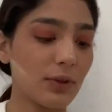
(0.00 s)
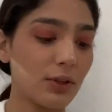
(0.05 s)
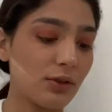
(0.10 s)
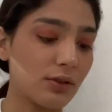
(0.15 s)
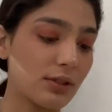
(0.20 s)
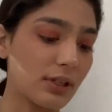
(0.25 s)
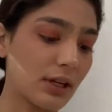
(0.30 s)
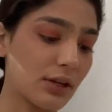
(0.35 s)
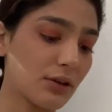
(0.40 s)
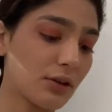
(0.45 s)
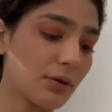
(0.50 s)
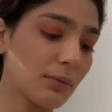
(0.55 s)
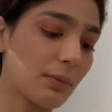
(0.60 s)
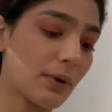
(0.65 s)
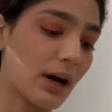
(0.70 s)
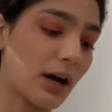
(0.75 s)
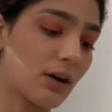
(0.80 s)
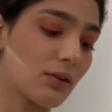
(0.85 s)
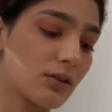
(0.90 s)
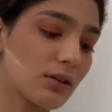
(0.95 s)
You take your
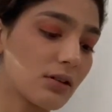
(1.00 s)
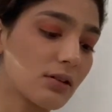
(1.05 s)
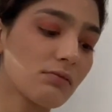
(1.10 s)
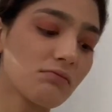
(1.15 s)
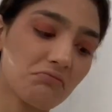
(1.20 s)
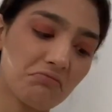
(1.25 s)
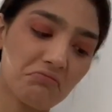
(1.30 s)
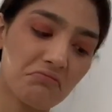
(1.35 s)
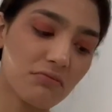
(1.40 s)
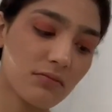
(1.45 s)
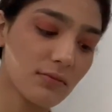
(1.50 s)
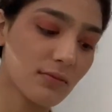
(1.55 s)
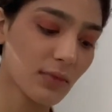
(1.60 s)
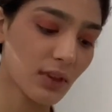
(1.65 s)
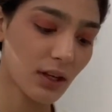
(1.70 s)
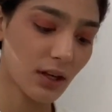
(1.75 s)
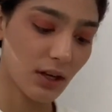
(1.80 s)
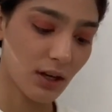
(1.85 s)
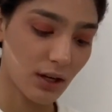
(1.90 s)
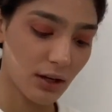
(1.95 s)
powder,
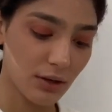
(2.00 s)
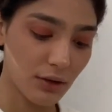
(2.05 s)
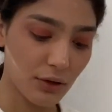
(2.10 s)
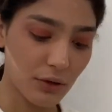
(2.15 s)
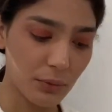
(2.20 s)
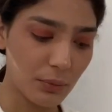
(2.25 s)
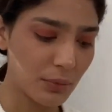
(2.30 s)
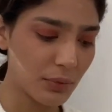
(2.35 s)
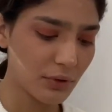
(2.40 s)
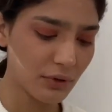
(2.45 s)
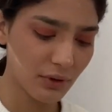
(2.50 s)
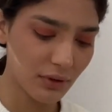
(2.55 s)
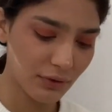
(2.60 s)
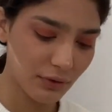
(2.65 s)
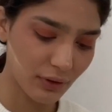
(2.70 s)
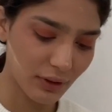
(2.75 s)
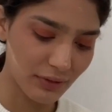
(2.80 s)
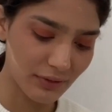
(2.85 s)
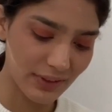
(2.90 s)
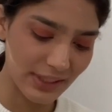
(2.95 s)
your
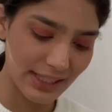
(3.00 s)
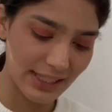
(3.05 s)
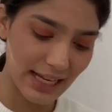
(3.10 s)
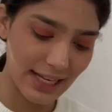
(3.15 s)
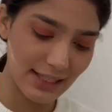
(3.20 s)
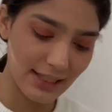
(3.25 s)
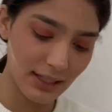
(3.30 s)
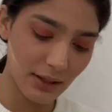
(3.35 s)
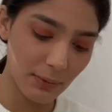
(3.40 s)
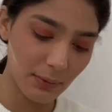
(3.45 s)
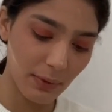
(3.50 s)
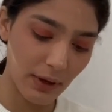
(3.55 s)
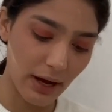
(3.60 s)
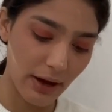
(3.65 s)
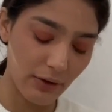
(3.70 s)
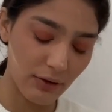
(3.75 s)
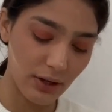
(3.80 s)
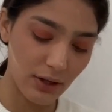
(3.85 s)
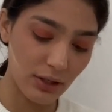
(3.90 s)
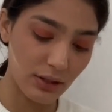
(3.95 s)
beautiful and fantastic
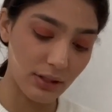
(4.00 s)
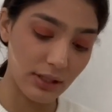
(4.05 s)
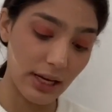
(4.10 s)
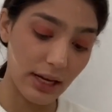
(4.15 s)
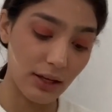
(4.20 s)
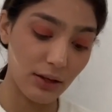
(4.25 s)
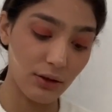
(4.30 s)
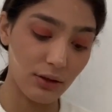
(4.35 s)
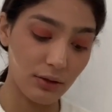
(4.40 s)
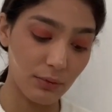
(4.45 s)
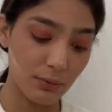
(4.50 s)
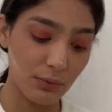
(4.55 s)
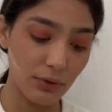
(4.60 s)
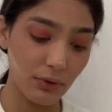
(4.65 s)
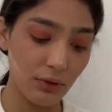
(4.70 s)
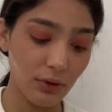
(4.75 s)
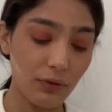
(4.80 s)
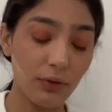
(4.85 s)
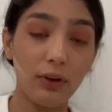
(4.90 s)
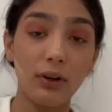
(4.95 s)
powder, you take your
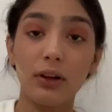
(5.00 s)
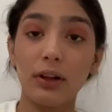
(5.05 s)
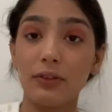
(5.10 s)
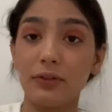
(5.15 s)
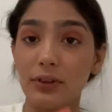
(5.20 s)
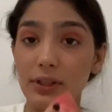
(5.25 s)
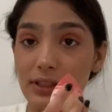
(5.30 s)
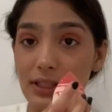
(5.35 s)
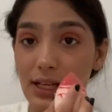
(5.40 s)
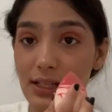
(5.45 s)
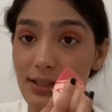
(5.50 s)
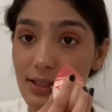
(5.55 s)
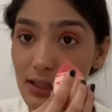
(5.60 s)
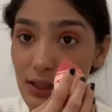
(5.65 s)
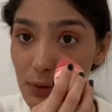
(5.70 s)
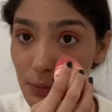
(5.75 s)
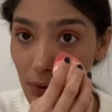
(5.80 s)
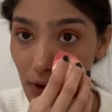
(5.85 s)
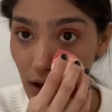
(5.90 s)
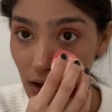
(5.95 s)
beautiful and fantastic
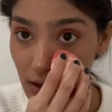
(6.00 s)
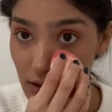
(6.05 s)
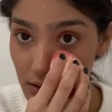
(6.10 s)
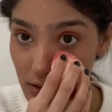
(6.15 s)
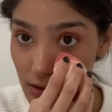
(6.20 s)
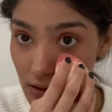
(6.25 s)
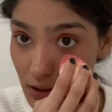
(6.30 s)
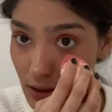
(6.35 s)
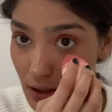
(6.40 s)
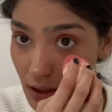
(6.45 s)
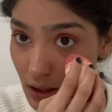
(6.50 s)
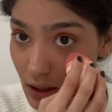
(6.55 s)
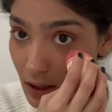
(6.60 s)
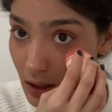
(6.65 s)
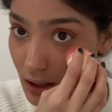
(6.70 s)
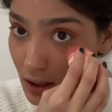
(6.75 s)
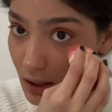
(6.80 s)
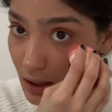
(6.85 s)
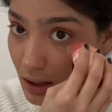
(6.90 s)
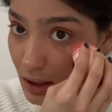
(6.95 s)
sponge
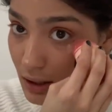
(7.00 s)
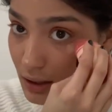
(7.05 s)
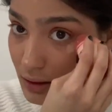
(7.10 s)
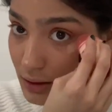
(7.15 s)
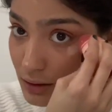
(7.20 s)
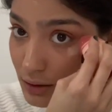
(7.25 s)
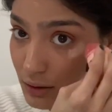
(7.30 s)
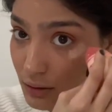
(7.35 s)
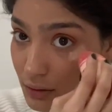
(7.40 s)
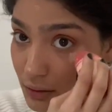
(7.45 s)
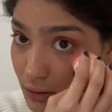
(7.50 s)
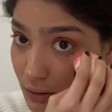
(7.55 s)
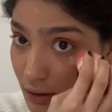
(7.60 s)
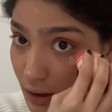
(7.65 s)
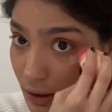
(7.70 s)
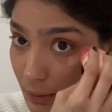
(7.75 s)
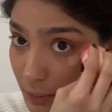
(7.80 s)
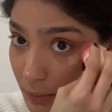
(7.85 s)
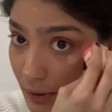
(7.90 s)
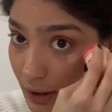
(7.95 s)
and you
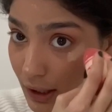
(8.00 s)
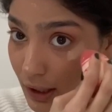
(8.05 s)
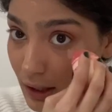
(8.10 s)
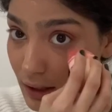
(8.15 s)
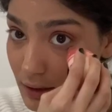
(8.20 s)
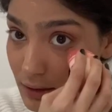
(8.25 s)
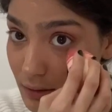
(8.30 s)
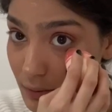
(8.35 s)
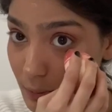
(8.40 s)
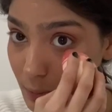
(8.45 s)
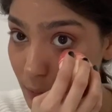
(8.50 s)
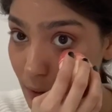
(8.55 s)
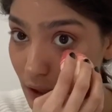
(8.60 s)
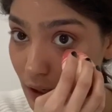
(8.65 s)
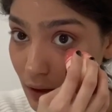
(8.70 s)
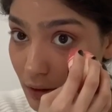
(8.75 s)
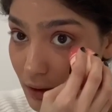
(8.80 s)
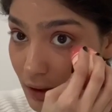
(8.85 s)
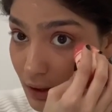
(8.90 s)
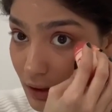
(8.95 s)
apply some
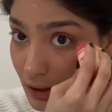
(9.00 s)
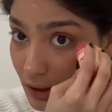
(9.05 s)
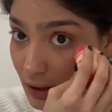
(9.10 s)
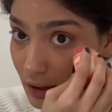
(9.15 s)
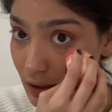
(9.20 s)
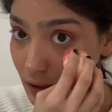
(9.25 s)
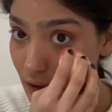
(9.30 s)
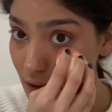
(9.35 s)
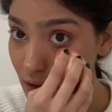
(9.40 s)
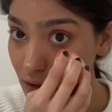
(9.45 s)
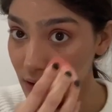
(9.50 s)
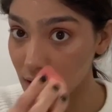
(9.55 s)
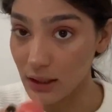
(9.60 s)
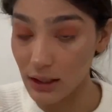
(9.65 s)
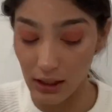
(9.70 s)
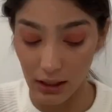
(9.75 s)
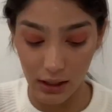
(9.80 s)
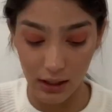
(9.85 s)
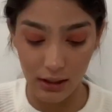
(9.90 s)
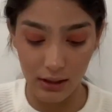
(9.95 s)
powder in
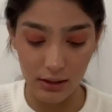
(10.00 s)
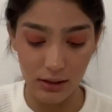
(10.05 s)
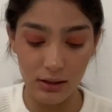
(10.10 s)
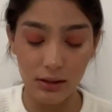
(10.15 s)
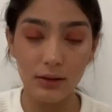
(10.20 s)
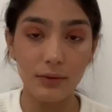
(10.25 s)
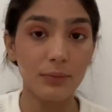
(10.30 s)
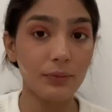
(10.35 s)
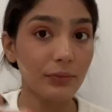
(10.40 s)
here,